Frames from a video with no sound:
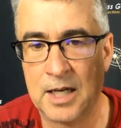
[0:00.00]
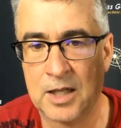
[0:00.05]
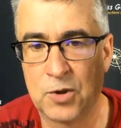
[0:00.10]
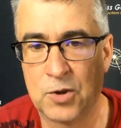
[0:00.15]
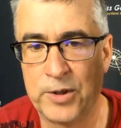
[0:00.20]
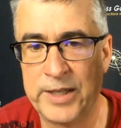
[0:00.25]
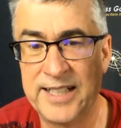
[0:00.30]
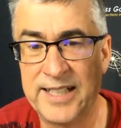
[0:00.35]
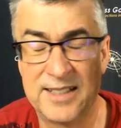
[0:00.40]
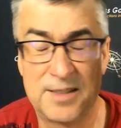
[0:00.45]

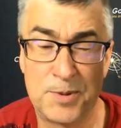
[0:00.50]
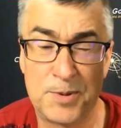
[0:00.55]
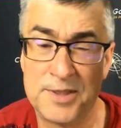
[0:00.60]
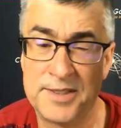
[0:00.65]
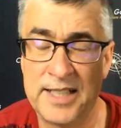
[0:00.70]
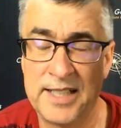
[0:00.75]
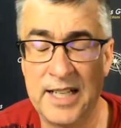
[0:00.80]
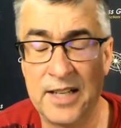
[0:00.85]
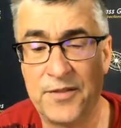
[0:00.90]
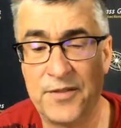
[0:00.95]
Korea is
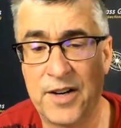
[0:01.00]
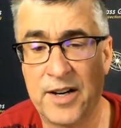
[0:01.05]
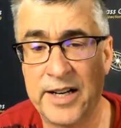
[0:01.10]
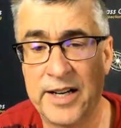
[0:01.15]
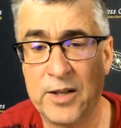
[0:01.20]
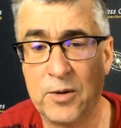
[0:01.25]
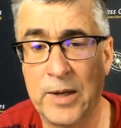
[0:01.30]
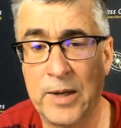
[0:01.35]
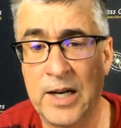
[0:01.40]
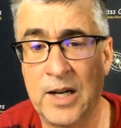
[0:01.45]
proceeding very
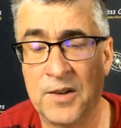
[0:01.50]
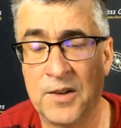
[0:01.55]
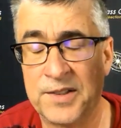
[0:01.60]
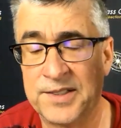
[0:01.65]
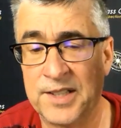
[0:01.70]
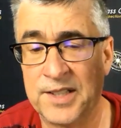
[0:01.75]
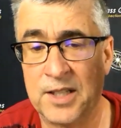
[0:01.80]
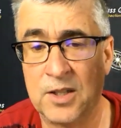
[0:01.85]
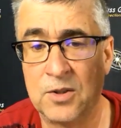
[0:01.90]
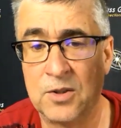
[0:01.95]
well.
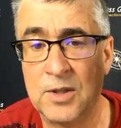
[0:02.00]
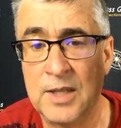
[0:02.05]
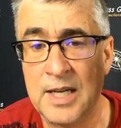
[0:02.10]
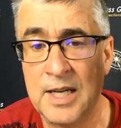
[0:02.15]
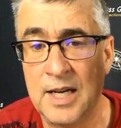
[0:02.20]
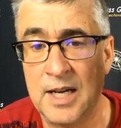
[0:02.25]
So